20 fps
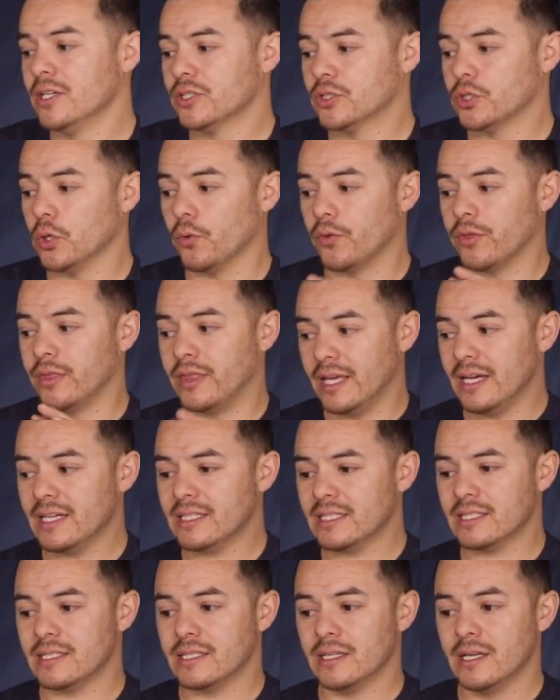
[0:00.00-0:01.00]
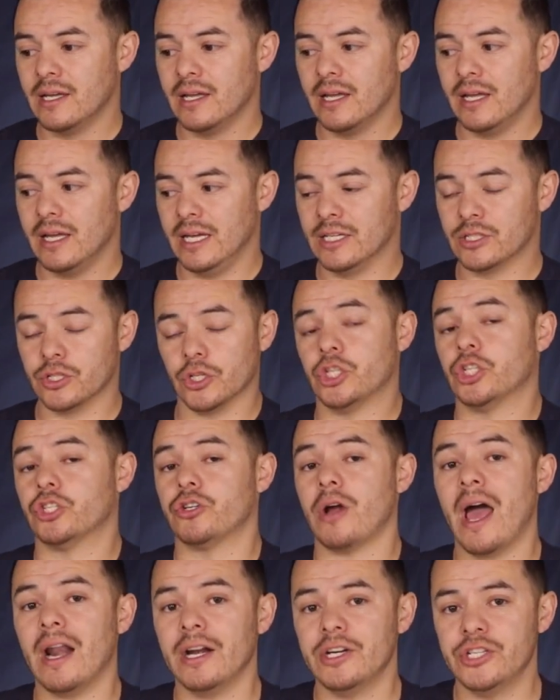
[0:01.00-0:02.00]
So this is a
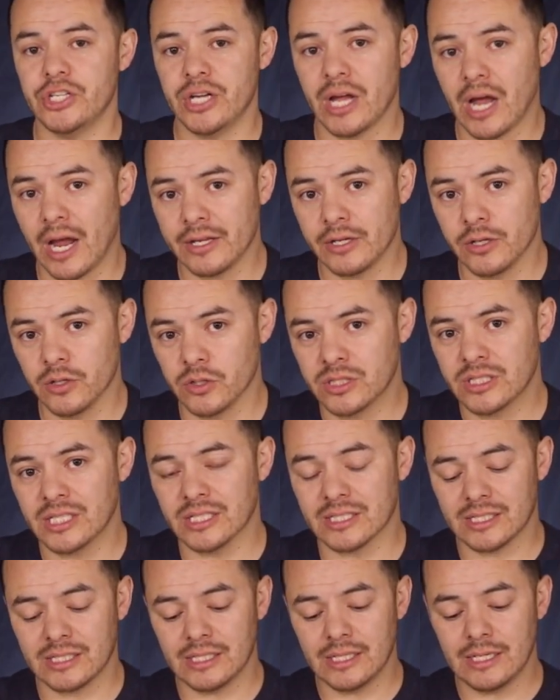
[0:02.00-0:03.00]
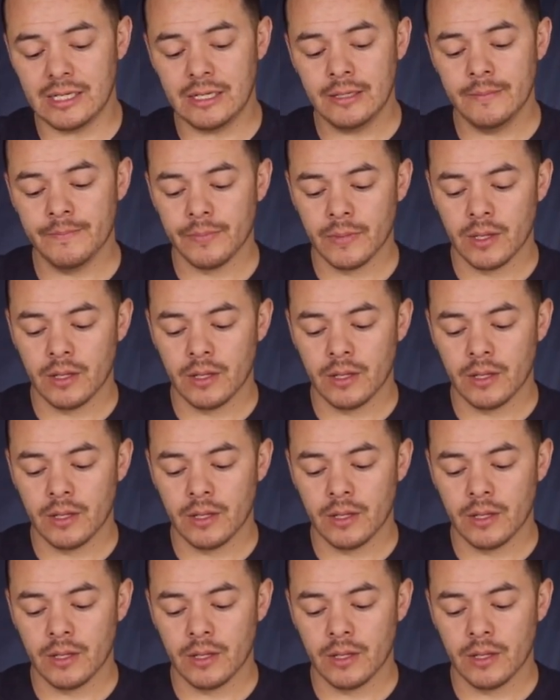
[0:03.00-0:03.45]
strategy I use to see,